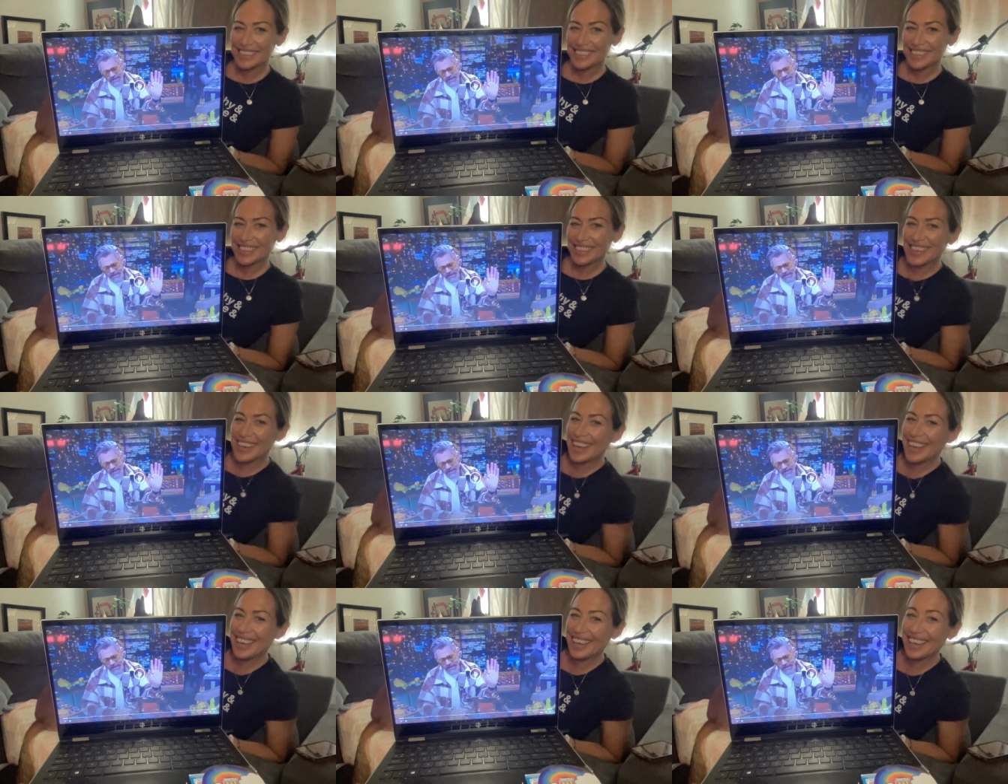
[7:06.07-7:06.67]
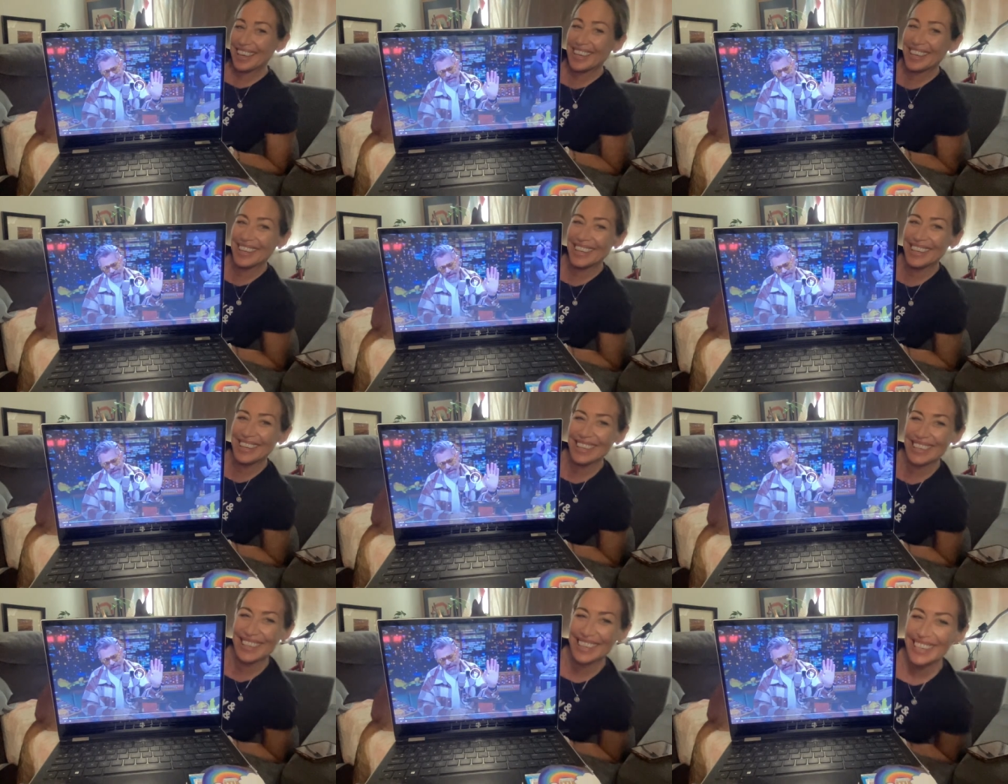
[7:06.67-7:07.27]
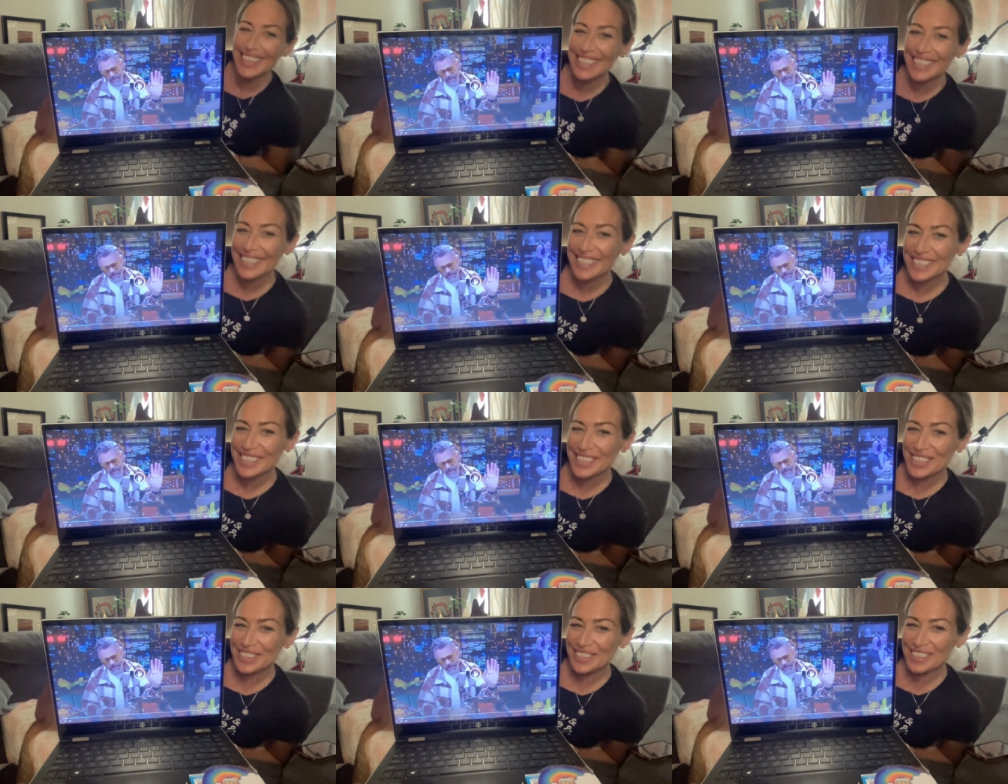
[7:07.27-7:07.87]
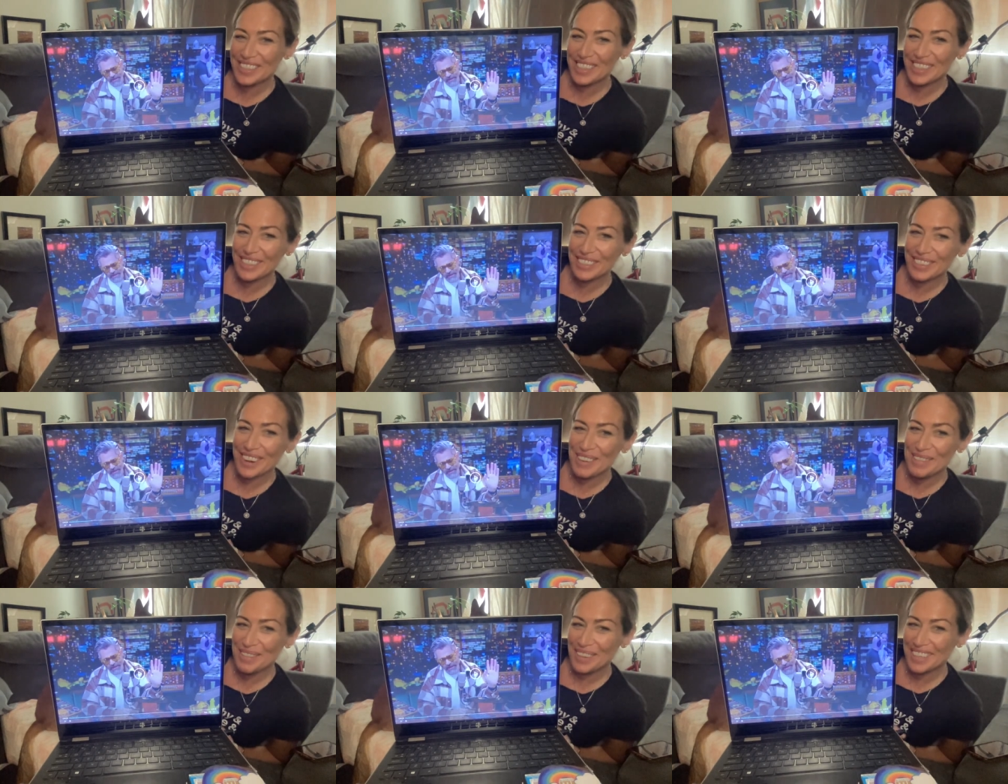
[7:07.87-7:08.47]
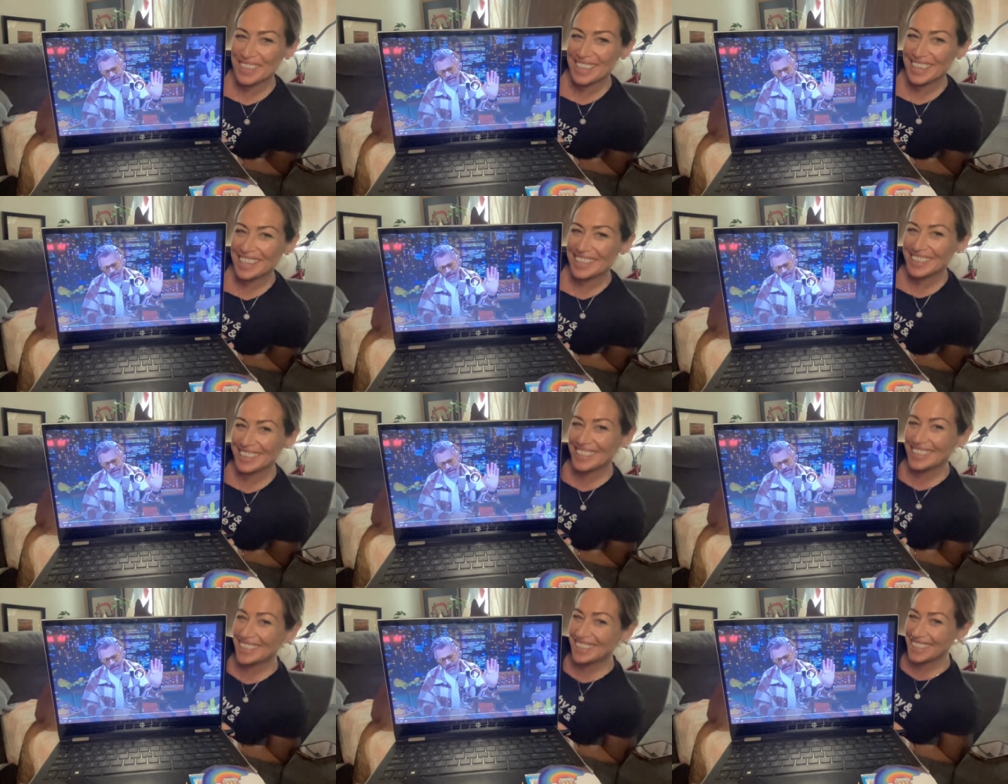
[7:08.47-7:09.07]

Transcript: Okay, should we start Red Bar now?